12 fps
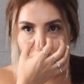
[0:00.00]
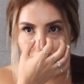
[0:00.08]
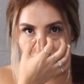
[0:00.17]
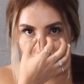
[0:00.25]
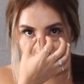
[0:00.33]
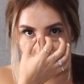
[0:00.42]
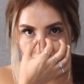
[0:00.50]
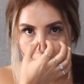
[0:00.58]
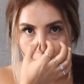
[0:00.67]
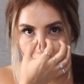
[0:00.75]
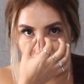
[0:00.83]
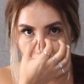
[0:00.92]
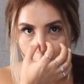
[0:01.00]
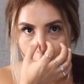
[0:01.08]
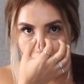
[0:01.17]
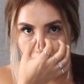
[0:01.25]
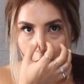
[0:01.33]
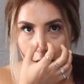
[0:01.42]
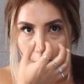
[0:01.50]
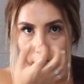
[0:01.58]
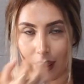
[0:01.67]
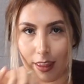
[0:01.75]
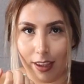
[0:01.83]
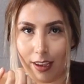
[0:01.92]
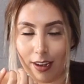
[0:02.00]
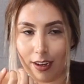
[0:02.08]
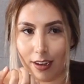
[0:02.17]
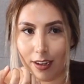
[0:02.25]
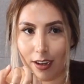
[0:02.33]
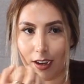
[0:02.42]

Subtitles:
and right here, and then